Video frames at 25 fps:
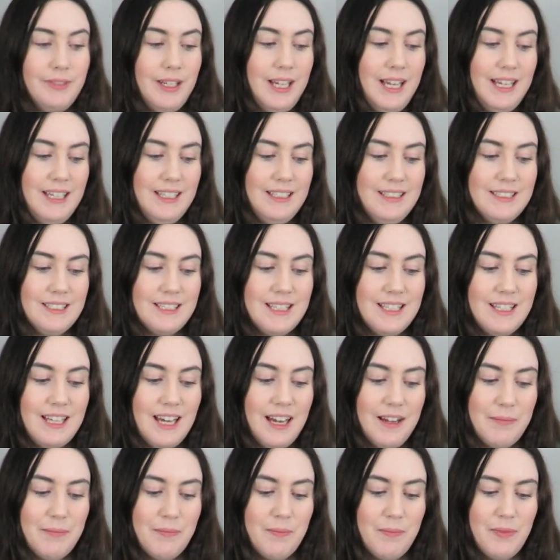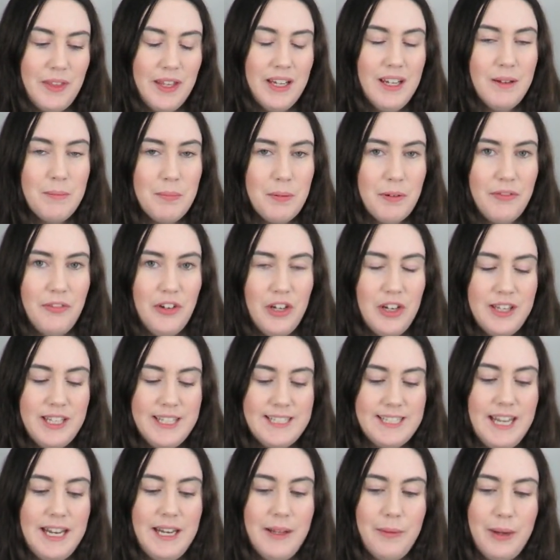and I think I prefer
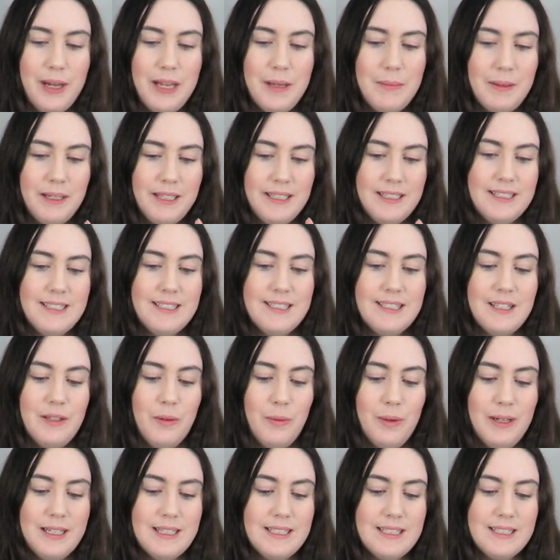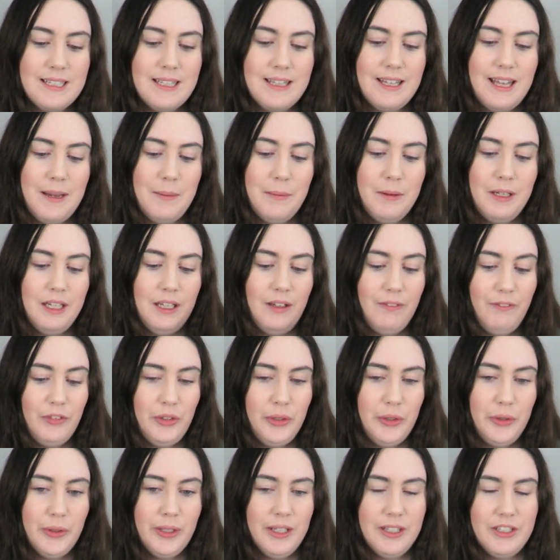this anyway because the ones that they give
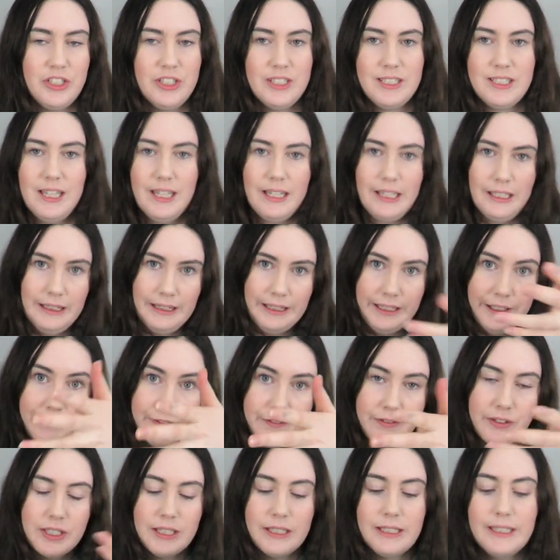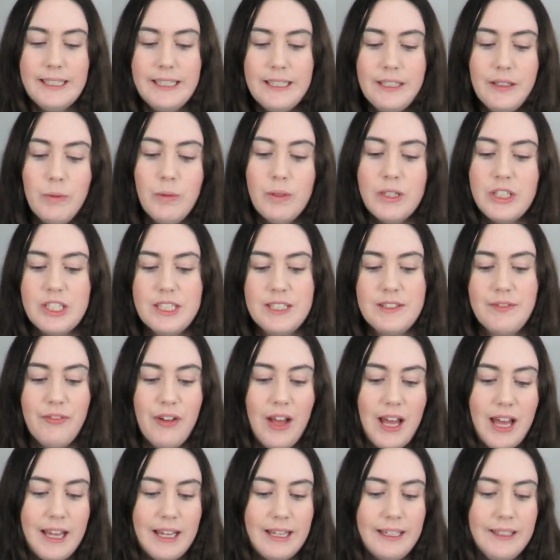you are just like a lift lid, which is
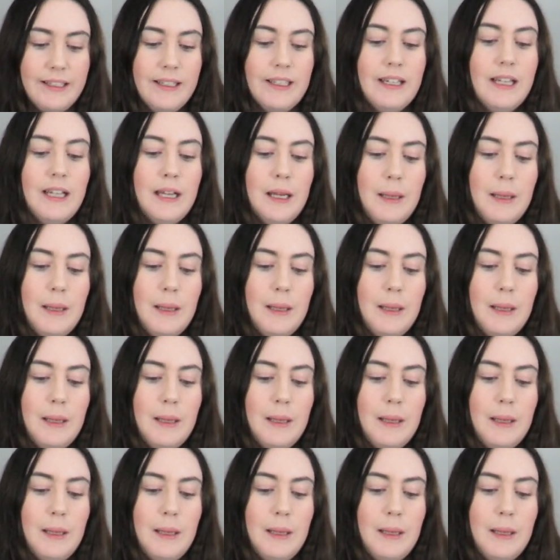fine,